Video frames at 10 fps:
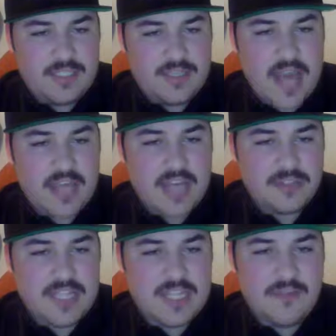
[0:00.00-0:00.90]
national
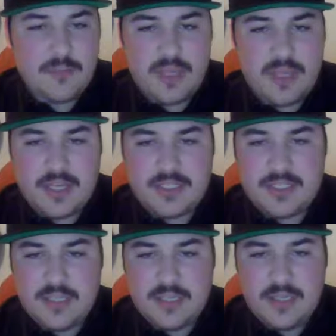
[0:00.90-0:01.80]
saving because